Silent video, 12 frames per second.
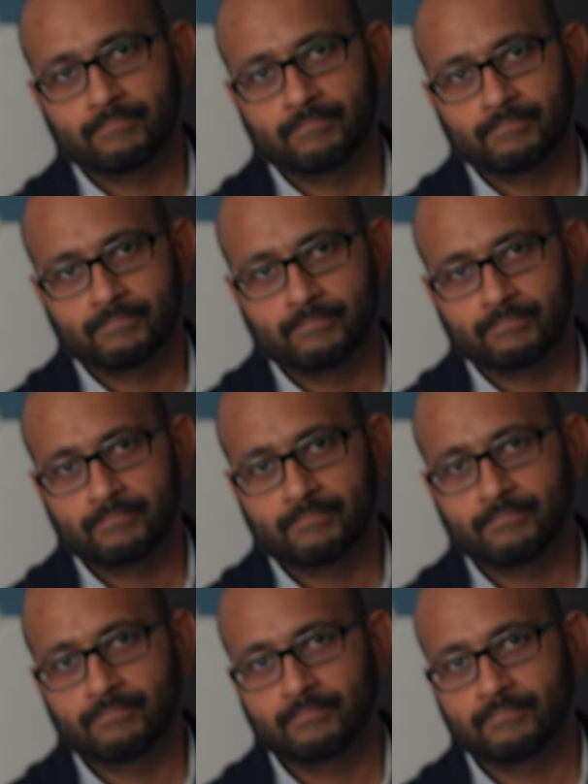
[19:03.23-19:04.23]

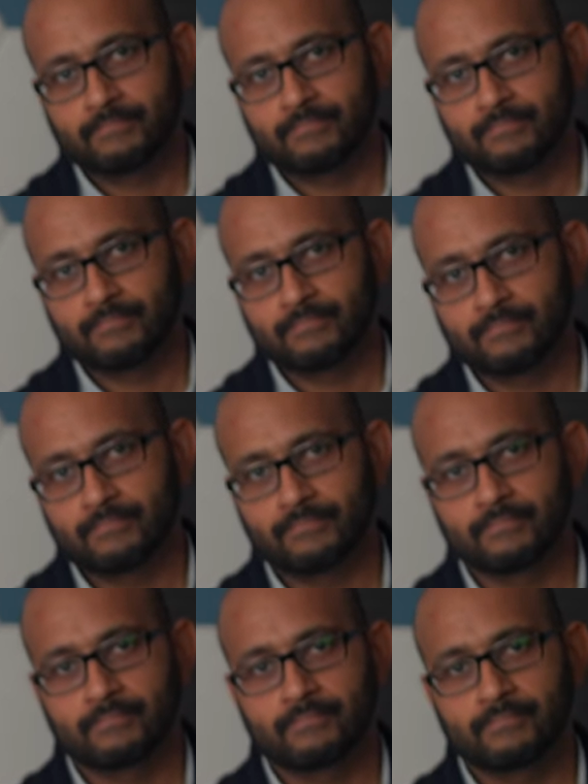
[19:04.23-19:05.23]

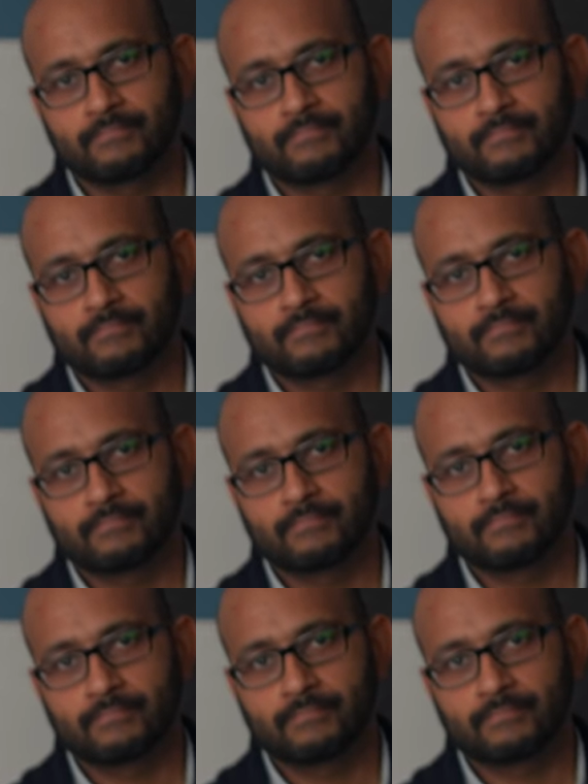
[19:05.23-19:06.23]

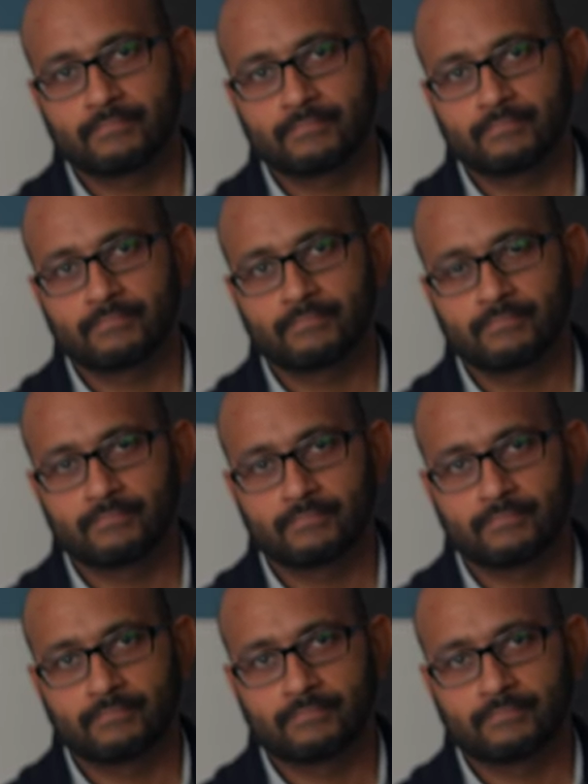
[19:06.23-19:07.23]

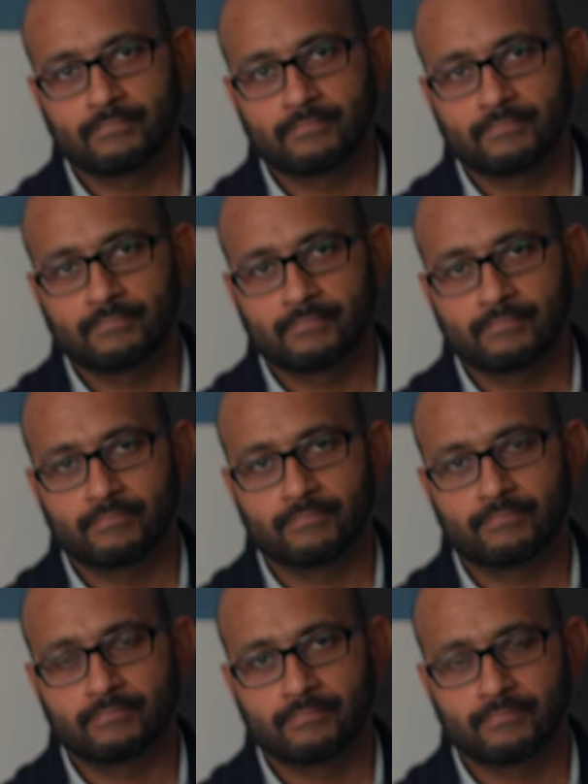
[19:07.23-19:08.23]

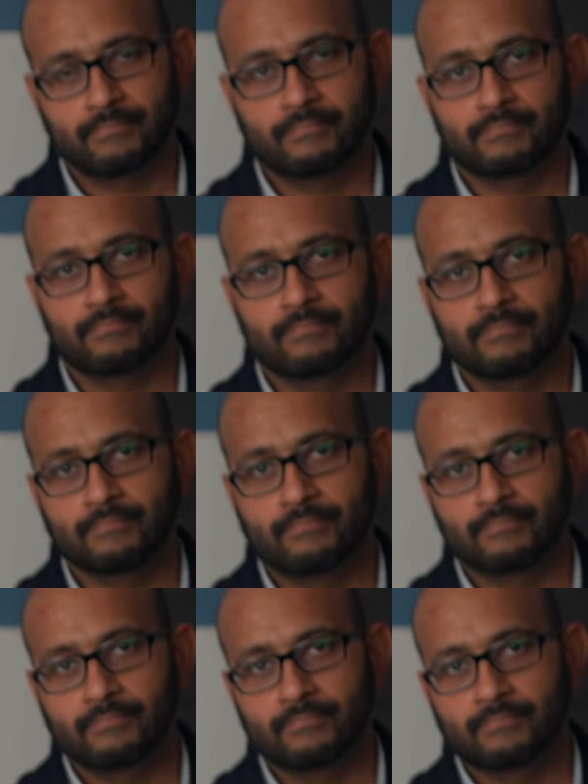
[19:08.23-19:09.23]
This person isn't speaking.